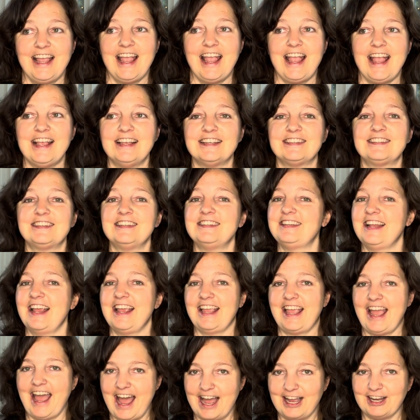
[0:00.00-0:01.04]
is to
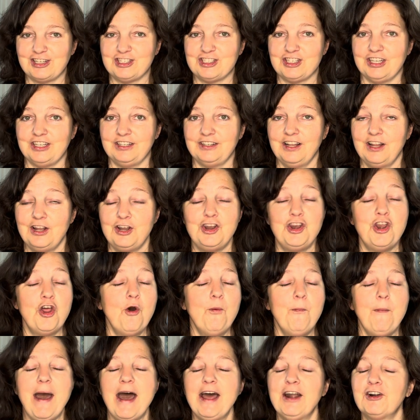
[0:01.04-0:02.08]
take action, no
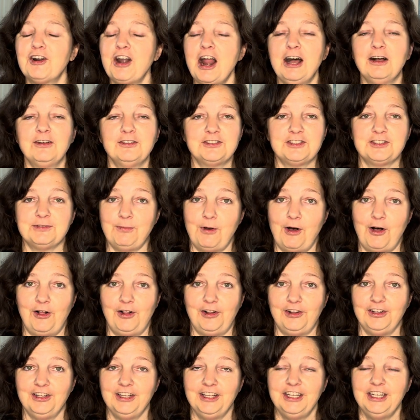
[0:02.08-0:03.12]
matter how
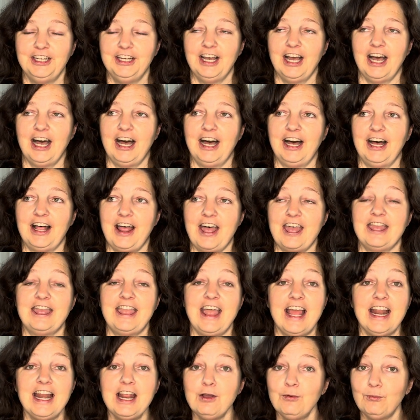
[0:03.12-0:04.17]
small.
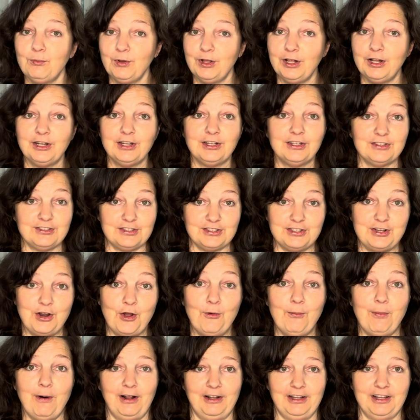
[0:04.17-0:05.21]
Then it will
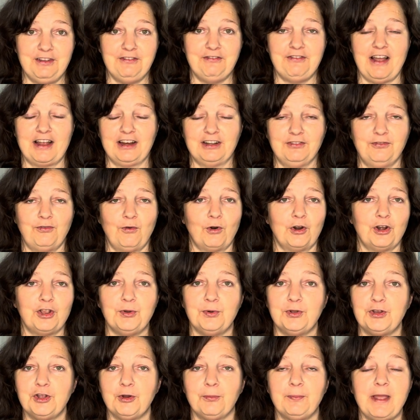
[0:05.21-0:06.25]
snowball effect for you
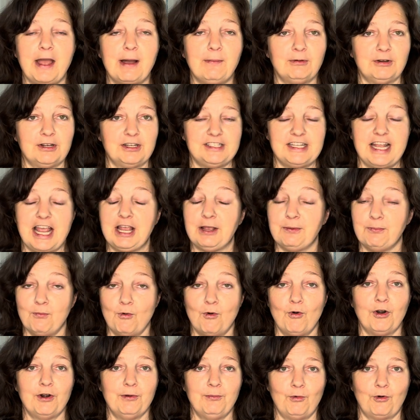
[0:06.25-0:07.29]
and you'll be able to take
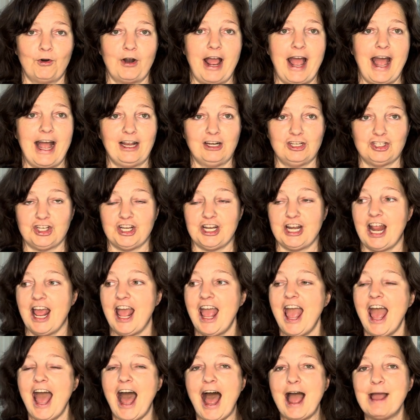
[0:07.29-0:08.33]
more and more action.
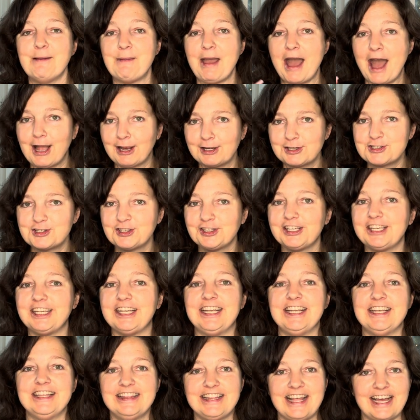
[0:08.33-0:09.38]
I'm actually
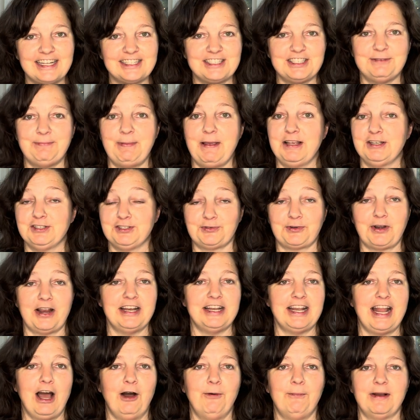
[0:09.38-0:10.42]
in that space
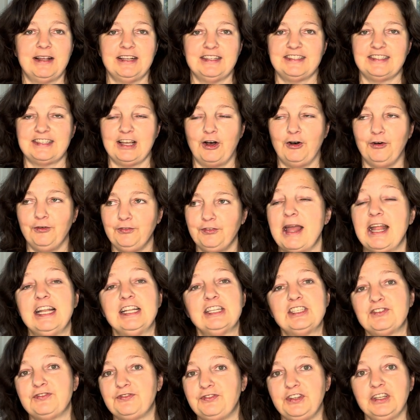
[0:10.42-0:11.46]
right now myself, and
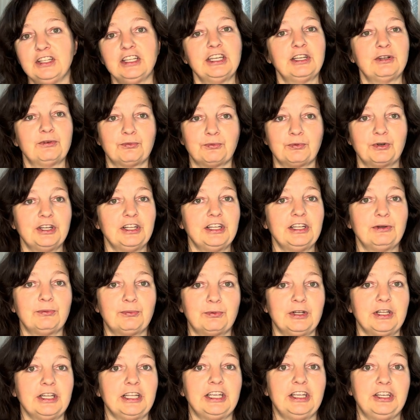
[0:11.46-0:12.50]
it's feeling really,
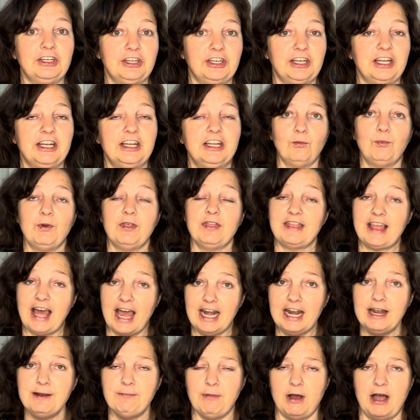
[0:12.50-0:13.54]
really good. With
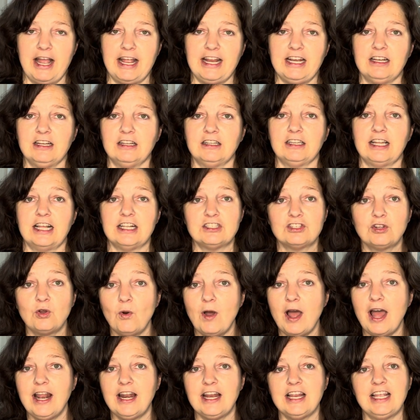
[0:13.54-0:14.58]
that in mind, let's go
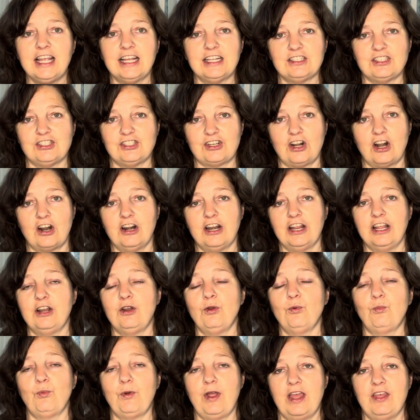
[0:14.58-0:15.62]
ahead and get
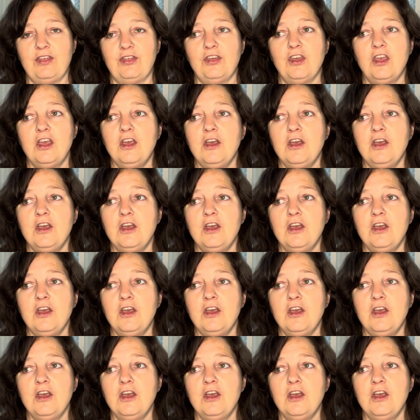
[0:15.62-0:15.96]
started with